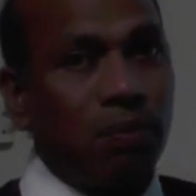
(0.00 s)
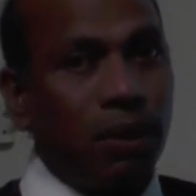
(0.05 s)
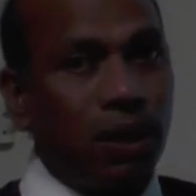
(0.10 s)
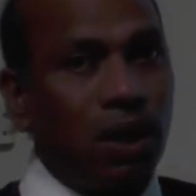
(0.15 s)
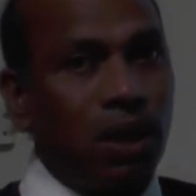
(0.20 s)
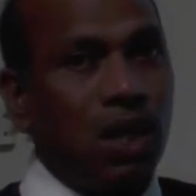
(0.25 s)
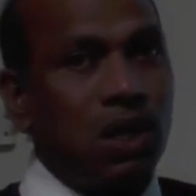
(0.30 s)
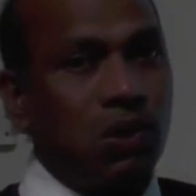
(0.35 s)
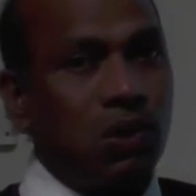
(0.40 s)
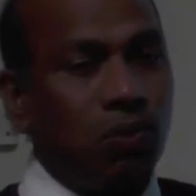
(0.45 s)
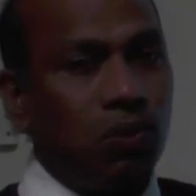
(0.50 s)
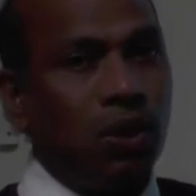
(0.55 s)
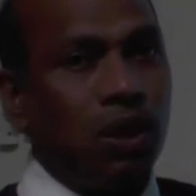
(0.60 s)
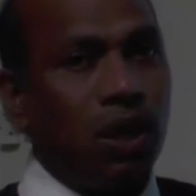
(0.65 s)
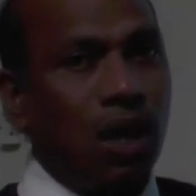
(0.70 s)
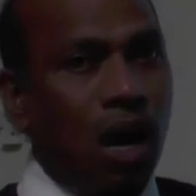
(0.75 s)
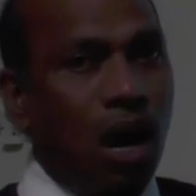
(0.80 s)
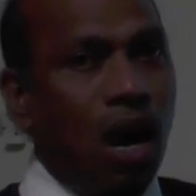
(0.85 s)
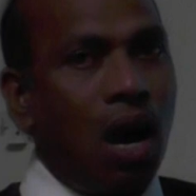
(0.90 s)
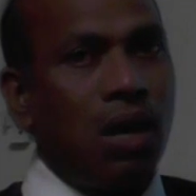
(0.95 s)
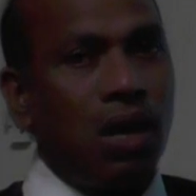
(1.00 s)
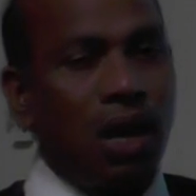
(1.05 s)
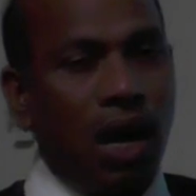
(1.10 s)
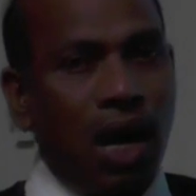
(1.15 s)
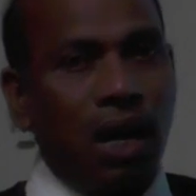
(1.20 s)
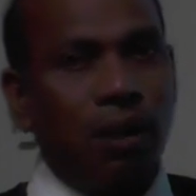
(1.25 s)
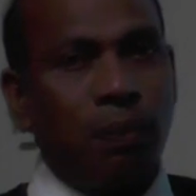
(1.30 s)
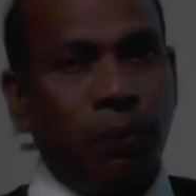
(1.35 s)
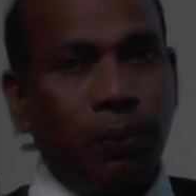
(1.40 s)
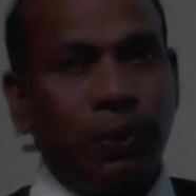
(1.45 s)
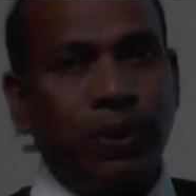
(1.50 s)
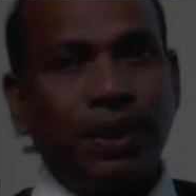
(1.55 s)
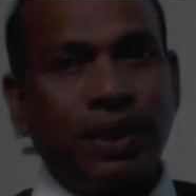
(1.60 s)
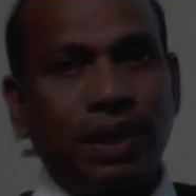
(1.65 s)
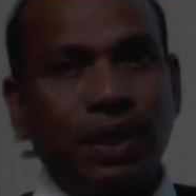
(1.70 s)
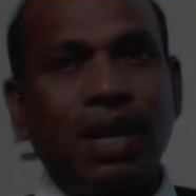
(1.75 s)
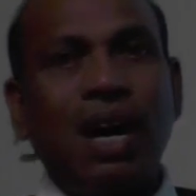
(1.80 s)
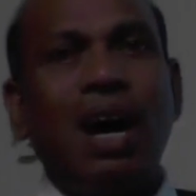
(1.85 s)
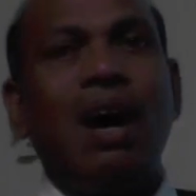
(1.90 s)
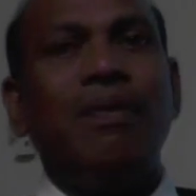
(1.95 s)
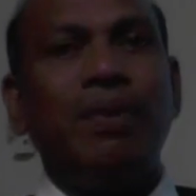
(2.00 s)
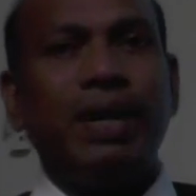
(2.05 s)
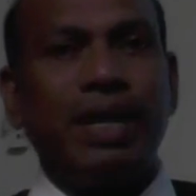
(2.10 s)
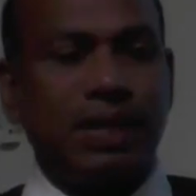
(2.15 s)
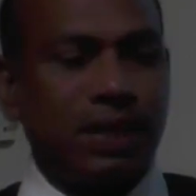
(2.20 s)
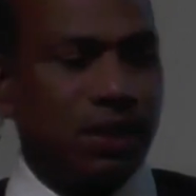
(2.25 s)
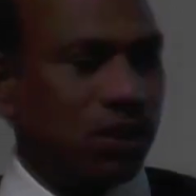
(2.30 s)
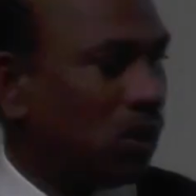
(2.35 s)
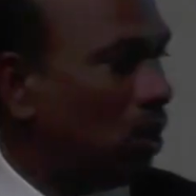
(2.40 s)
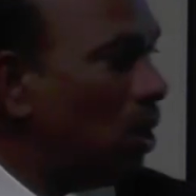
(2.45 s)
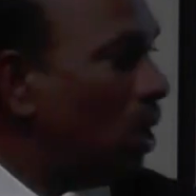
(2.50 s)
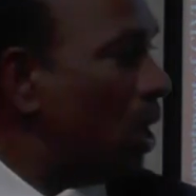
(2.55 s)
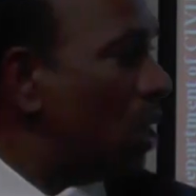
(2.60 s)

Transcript: because we all are put it in hours.